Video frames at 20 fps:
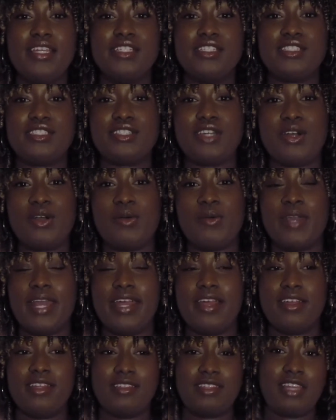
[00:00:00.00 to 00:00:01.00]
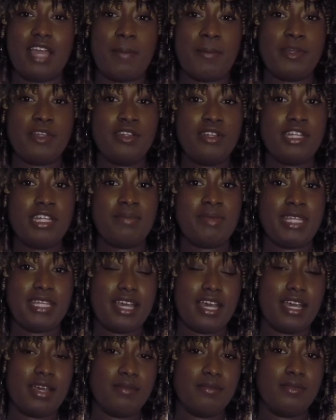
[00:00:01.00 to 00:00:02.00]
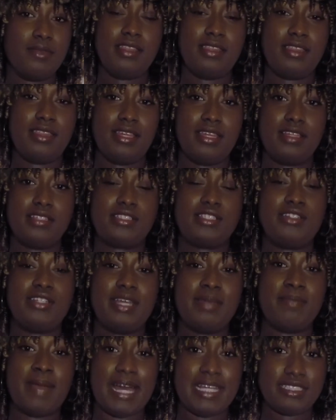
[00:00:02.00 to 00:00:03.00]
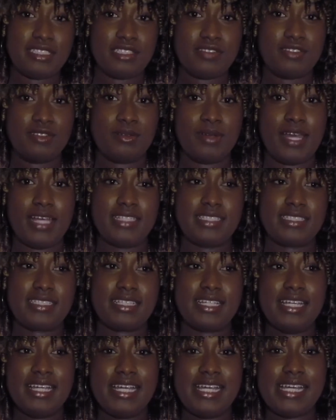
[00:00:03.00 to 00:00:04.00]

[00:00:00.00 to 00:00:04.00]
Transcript: So when I heard the opportunity to become the student ambassador for West,